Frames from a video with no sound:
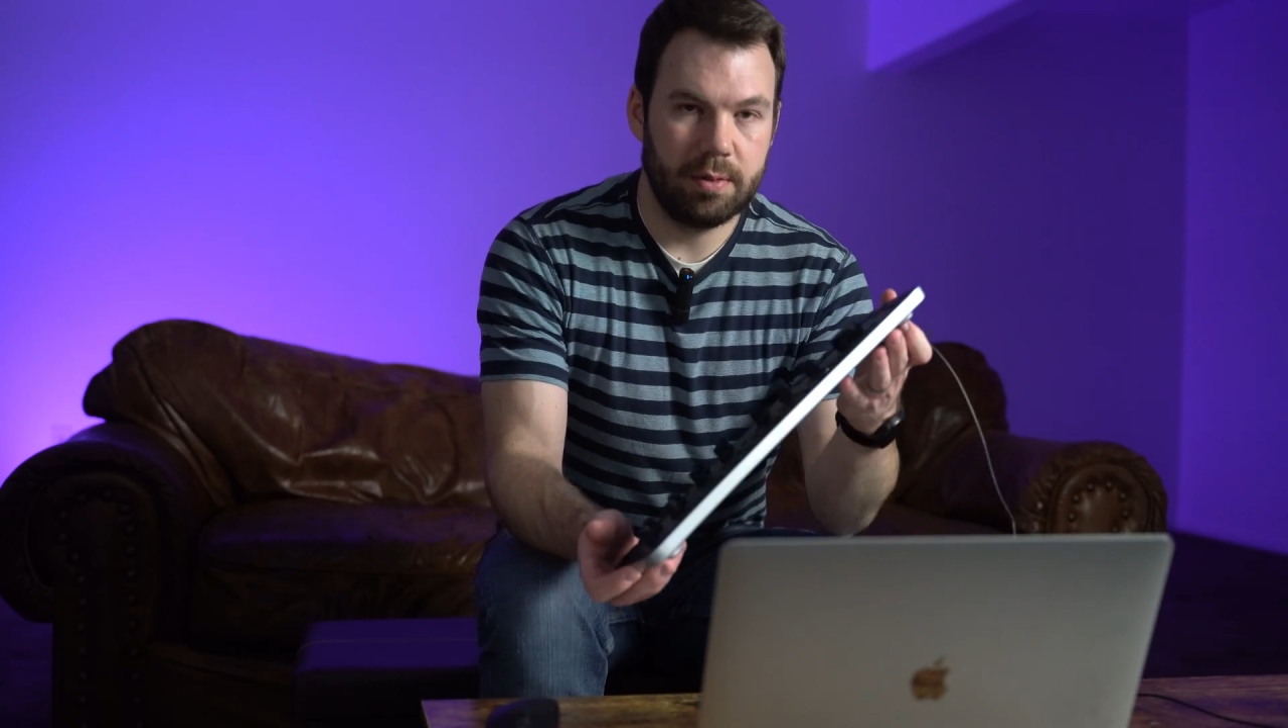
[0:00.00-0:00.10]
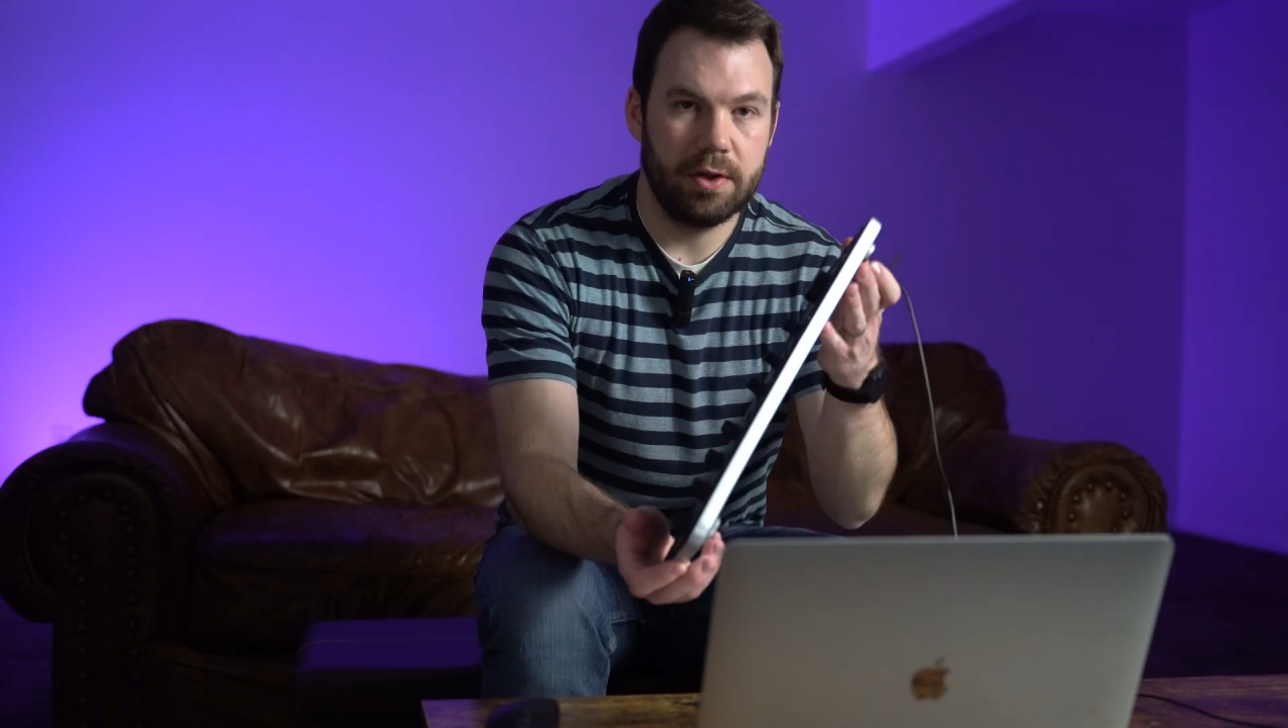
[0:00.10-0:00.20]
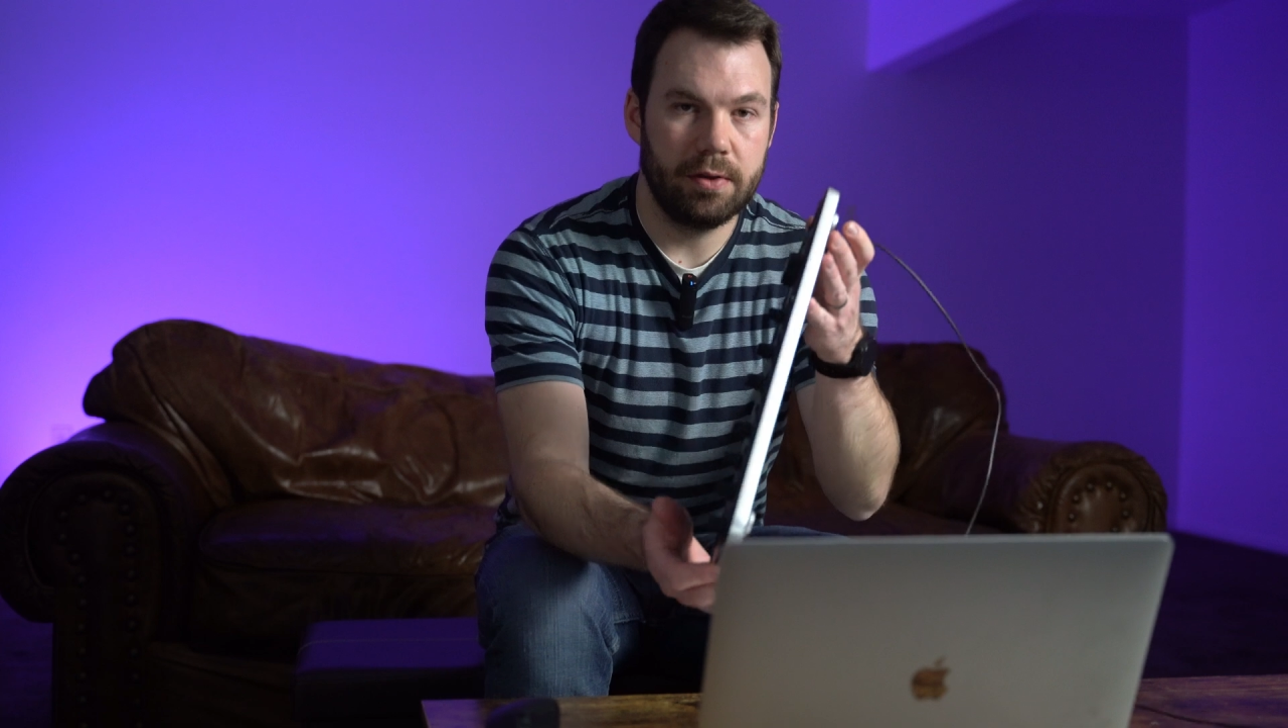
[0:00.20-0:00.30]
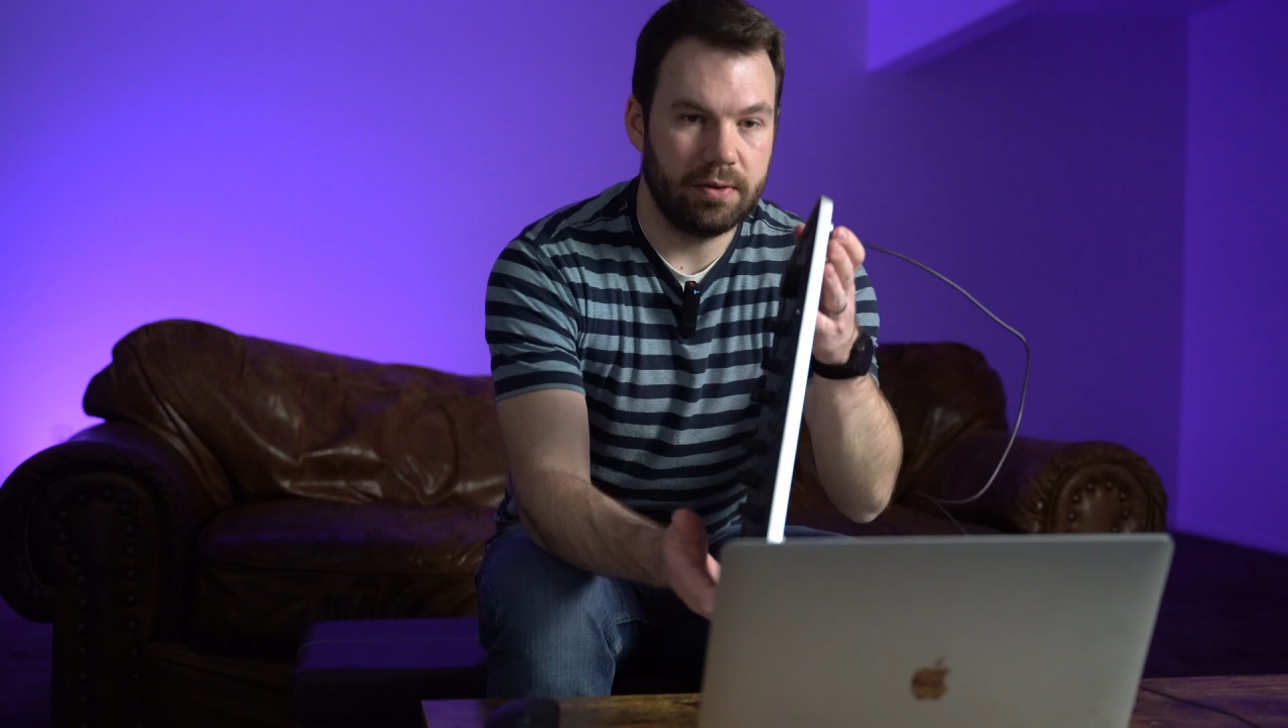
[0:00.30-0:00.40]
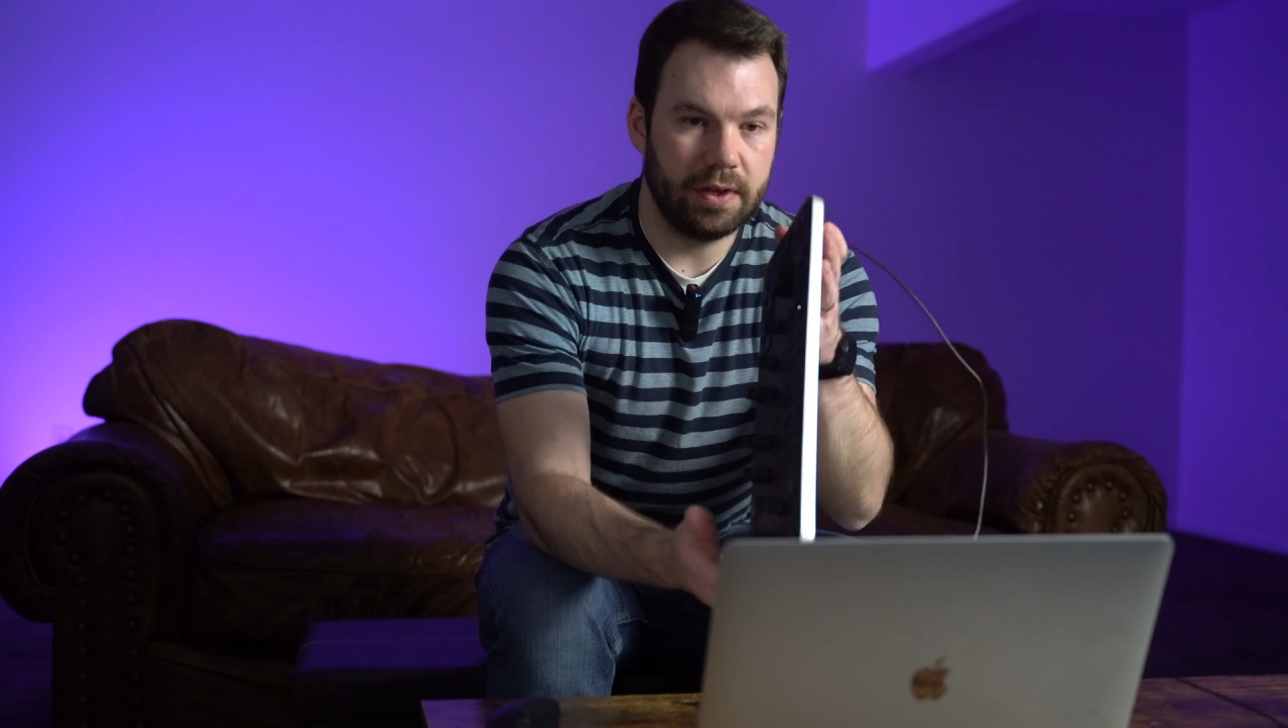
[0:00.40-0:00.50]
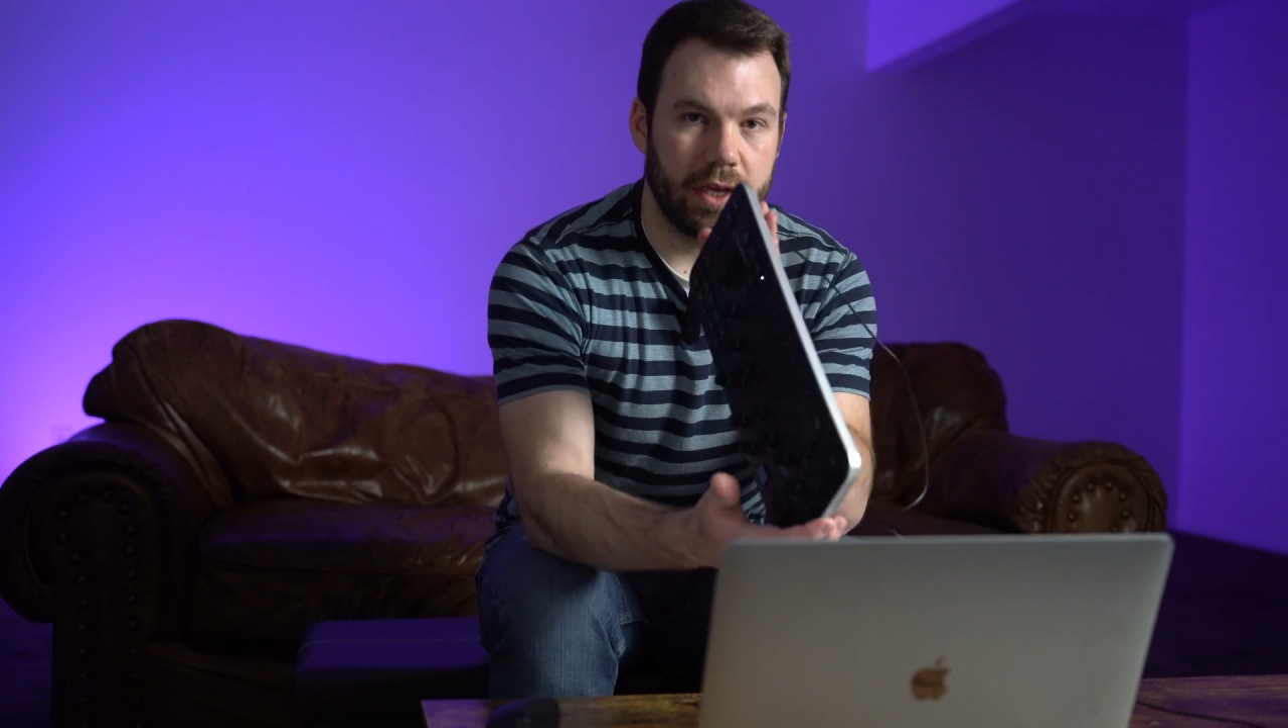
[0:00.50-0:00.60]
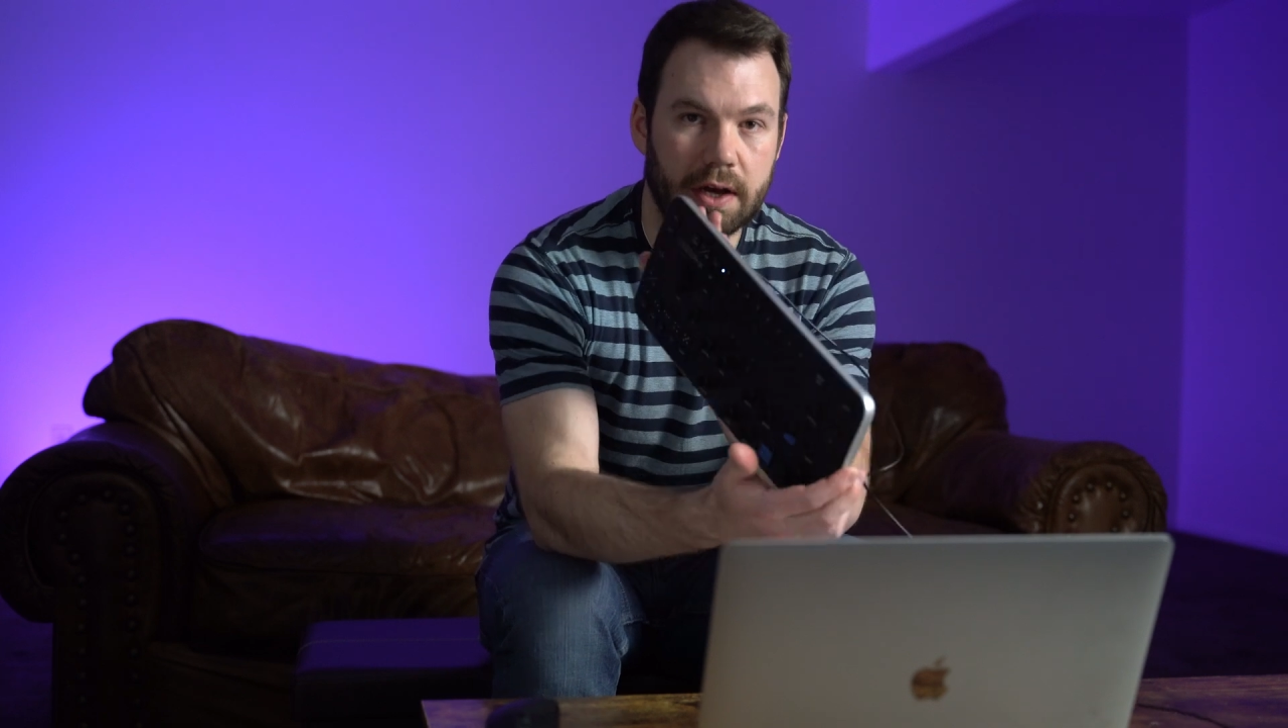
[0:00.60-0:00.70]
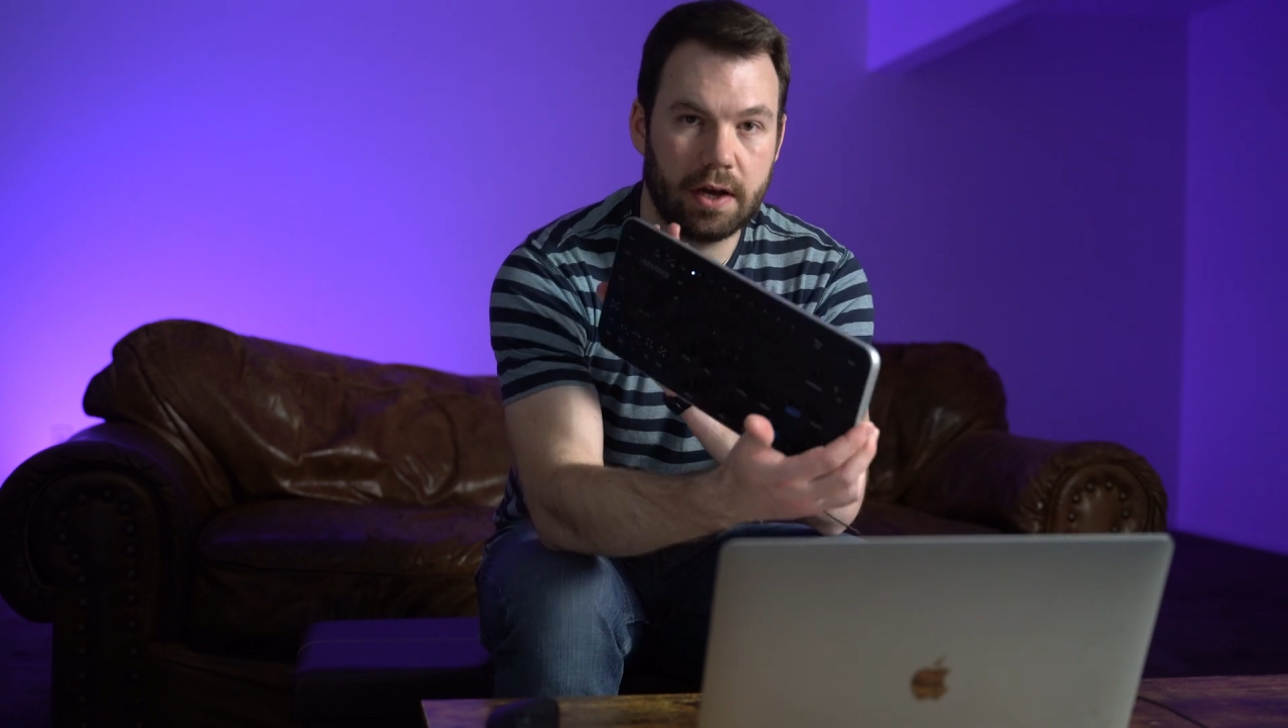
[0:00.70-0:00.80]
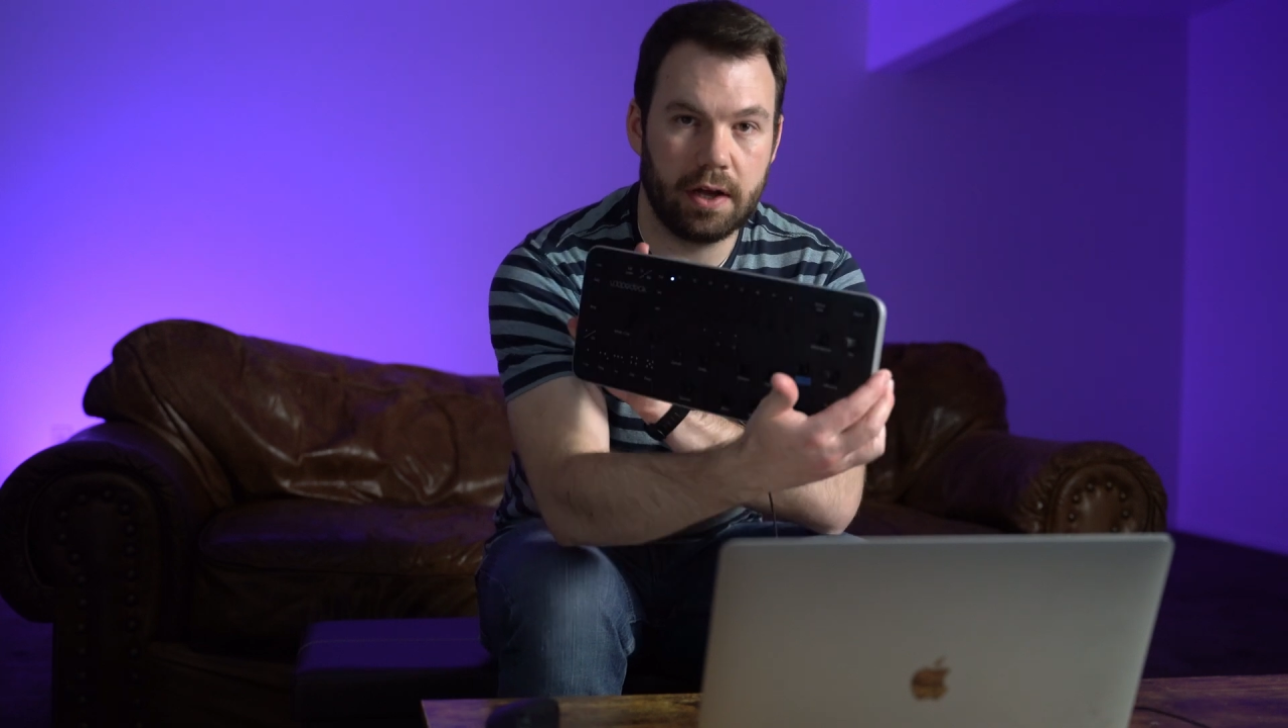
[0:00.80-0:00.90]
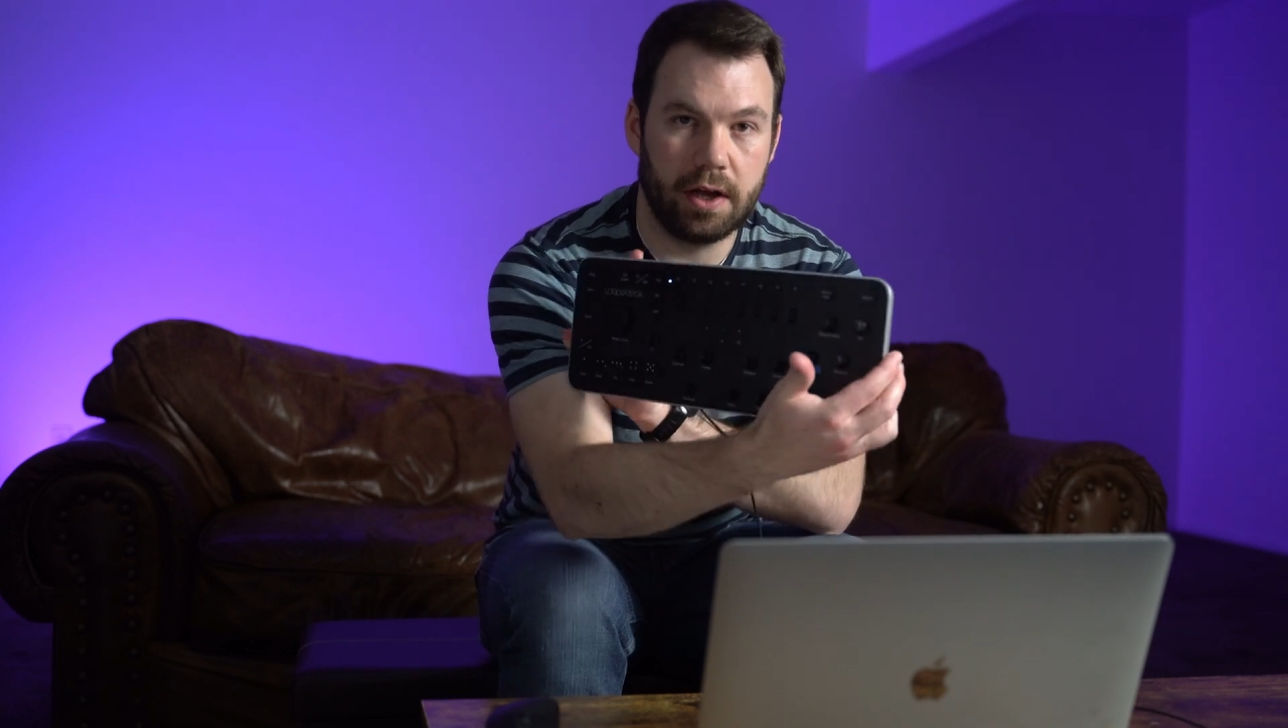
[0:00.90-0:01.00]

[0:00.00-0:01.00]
be using